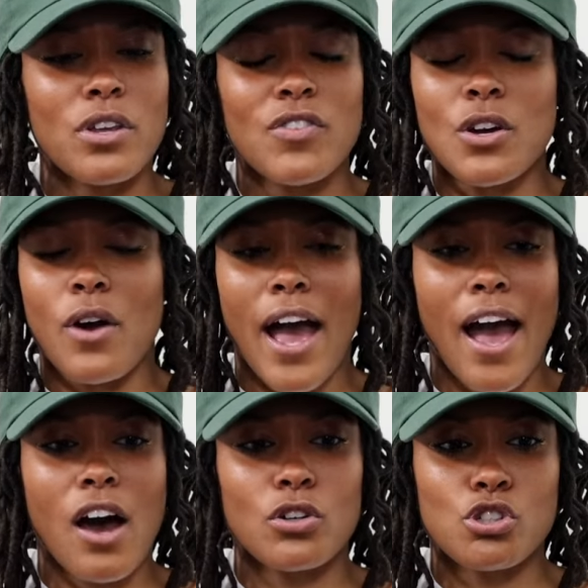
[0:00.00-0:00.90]
even know
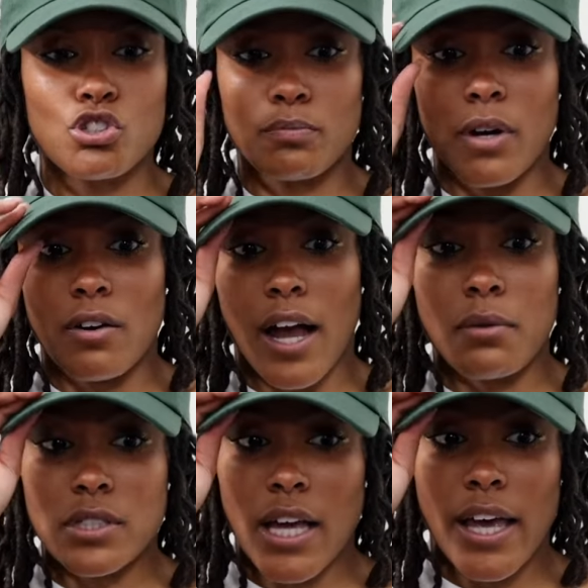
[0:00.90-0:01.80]
how the shoe broke. I
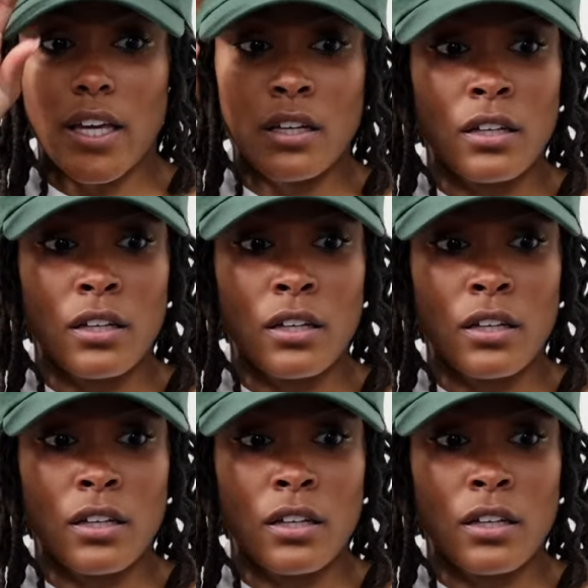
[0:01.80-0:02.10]
was like.